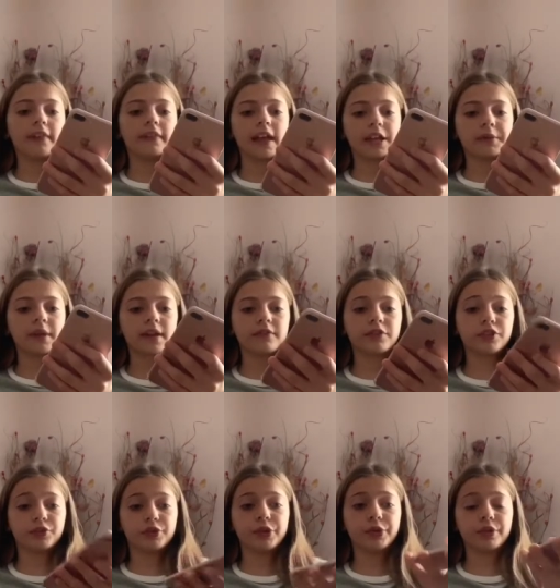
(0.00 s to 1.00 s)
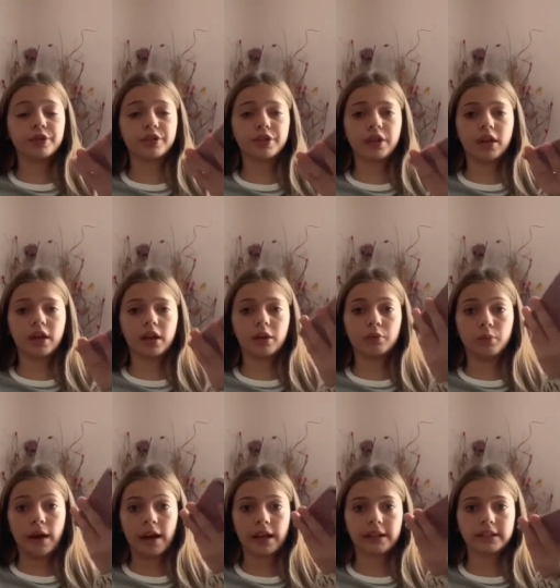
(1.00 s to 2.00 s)
next we have YouTube, uh,
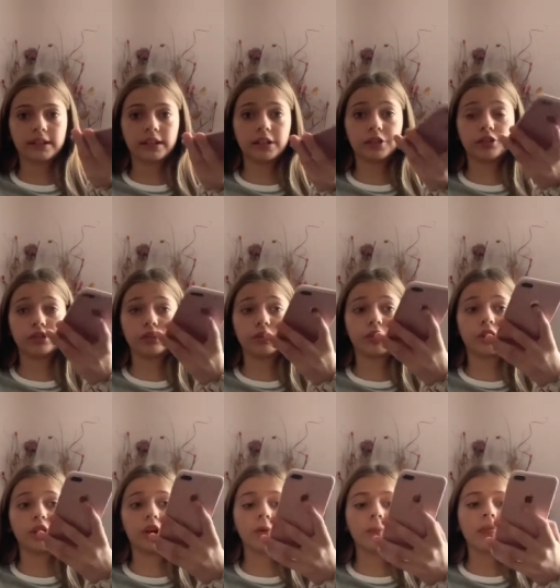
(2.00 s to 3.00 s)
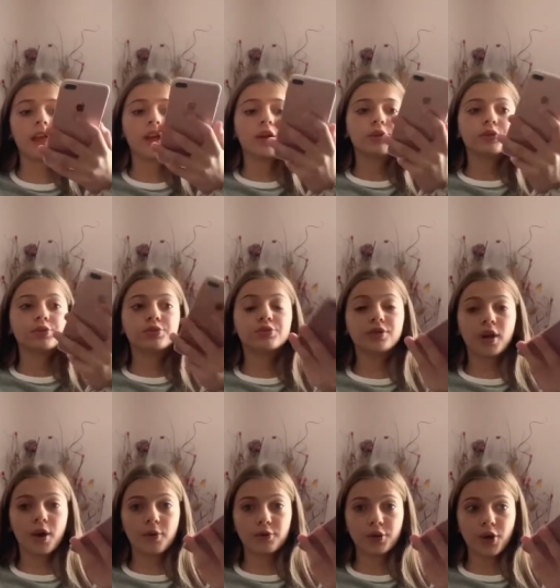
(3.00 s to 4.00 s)
YT Studio.
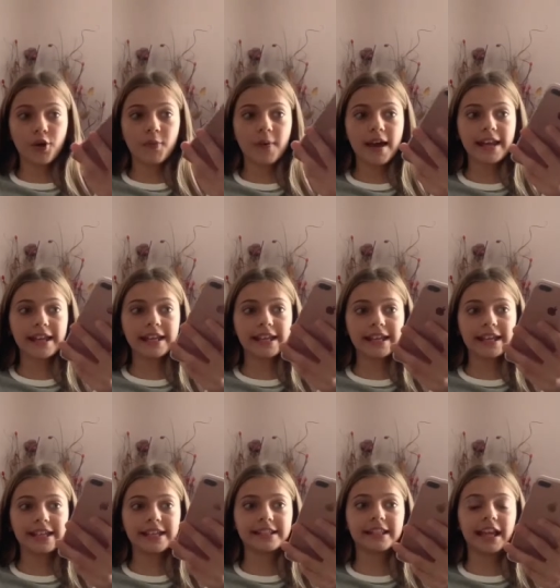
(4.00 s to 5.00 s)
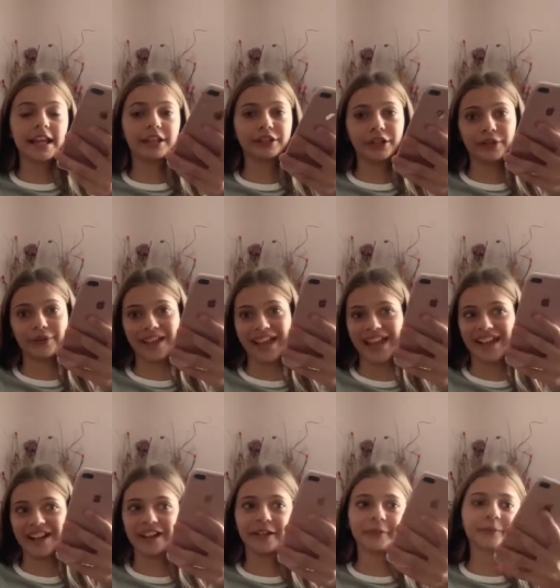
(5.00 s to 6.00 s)
Don't know what it is and don't
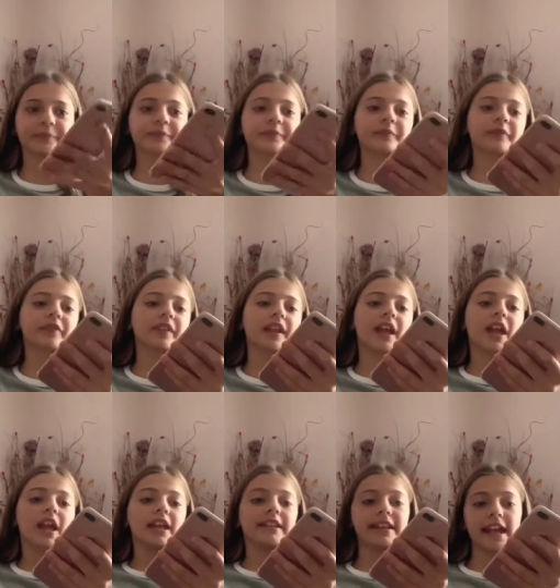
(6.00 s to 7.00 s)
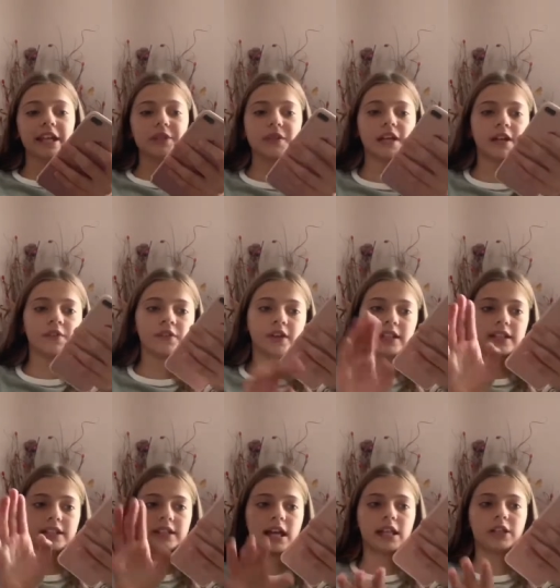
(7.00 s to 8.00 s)
care. Next we have
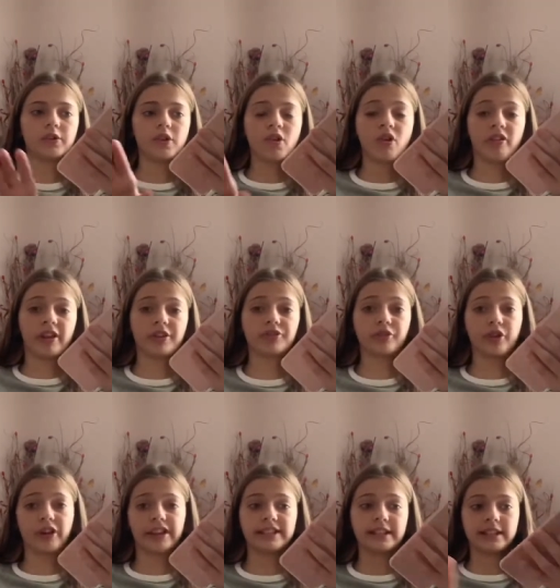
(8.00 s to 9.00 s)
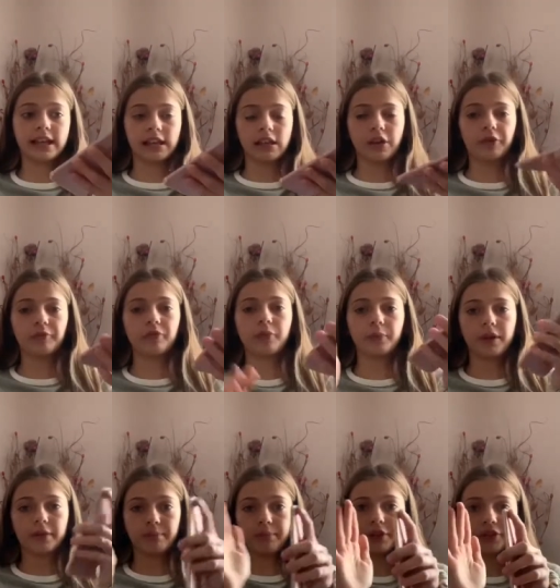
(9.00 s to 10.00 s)
yellow, orange, or orange and yellow. We
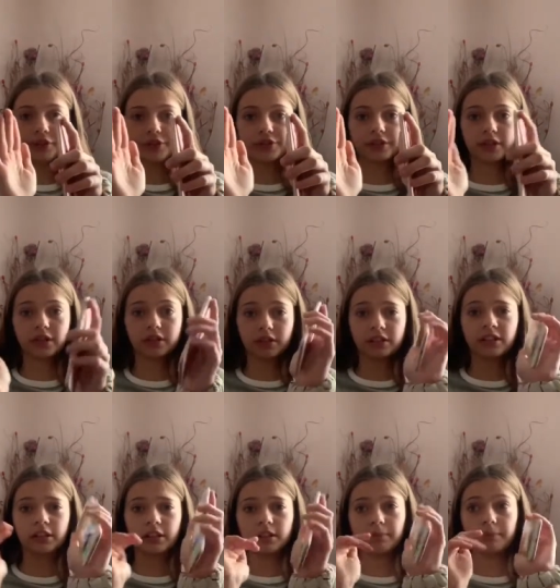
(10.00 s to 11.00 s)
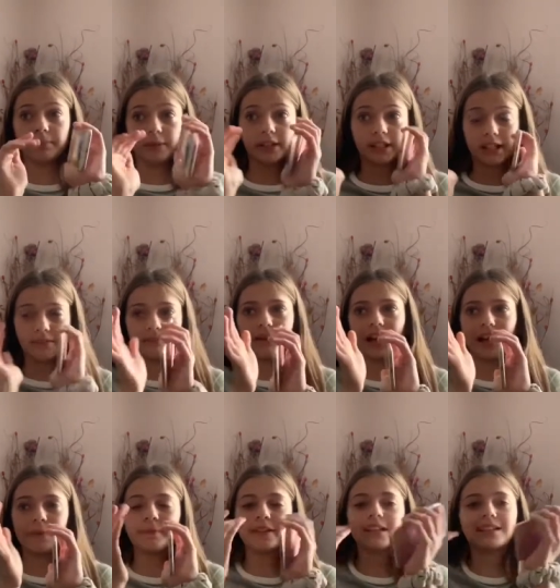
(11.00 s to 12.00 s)
put this to, to
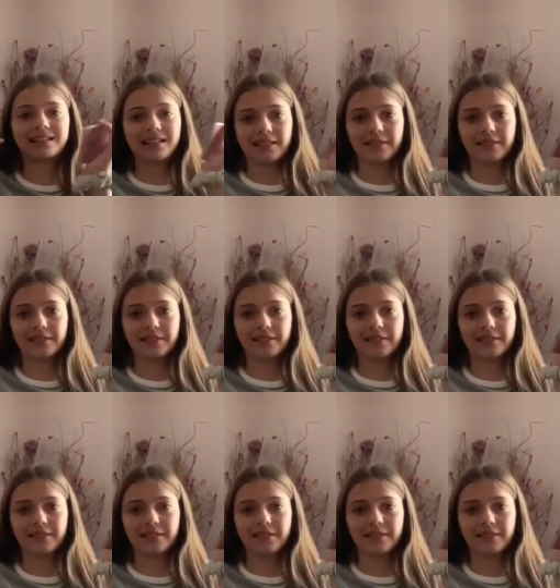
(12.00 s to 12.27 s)
combine because